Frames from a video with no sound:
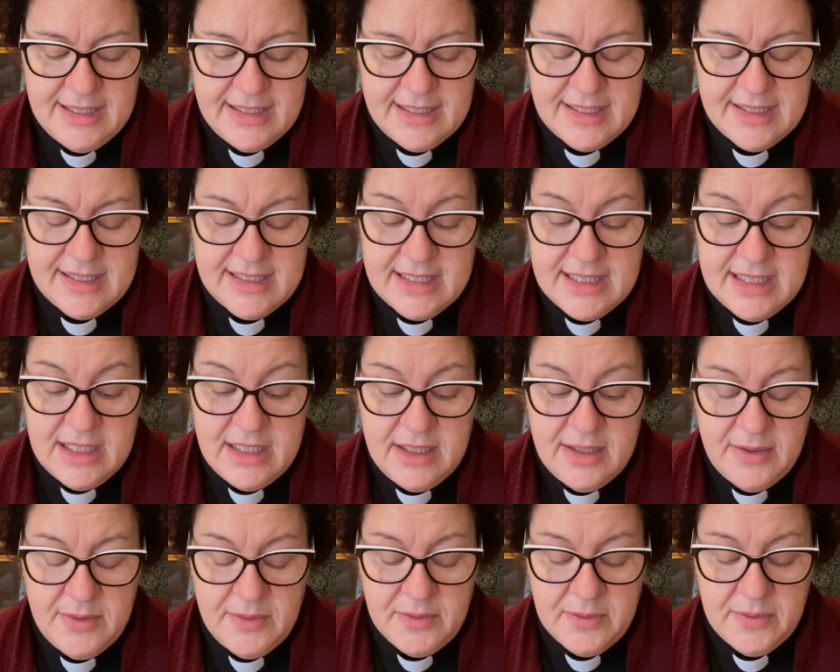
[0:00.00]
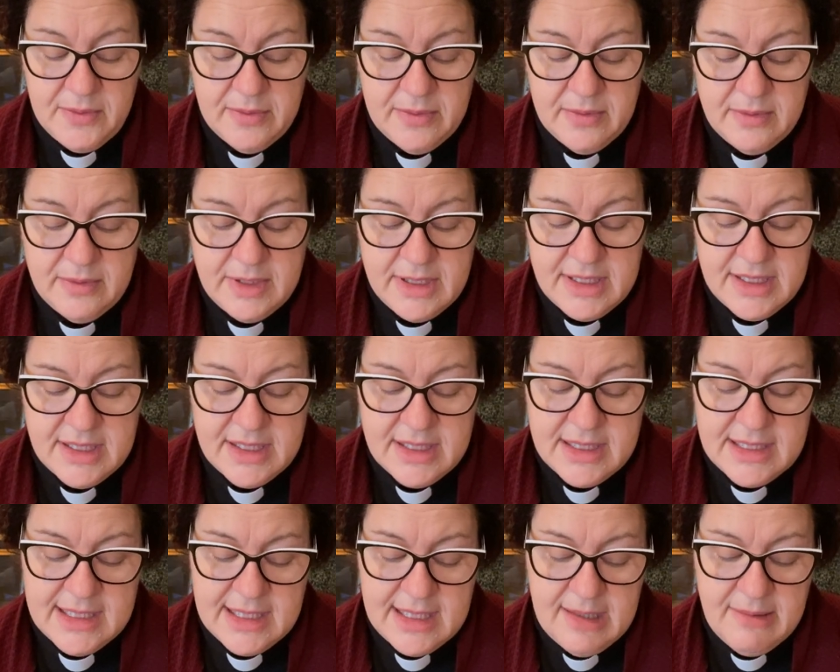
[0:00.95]
to see you, to
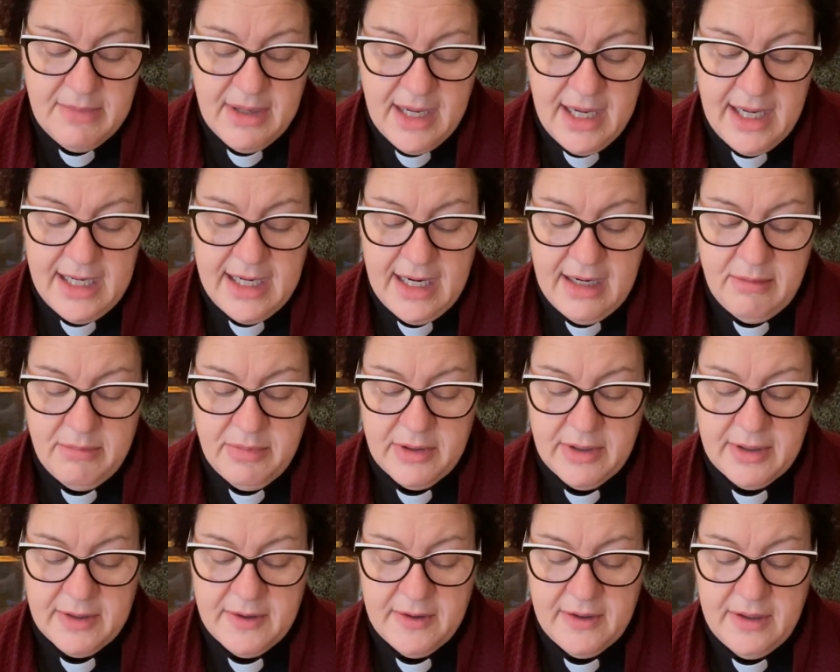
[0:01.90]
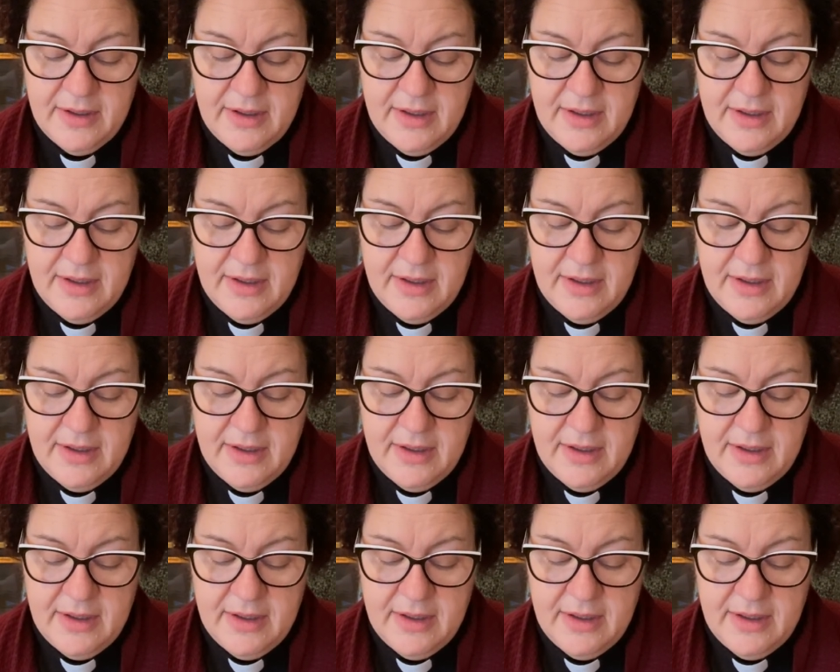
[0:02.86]
see my neighbor.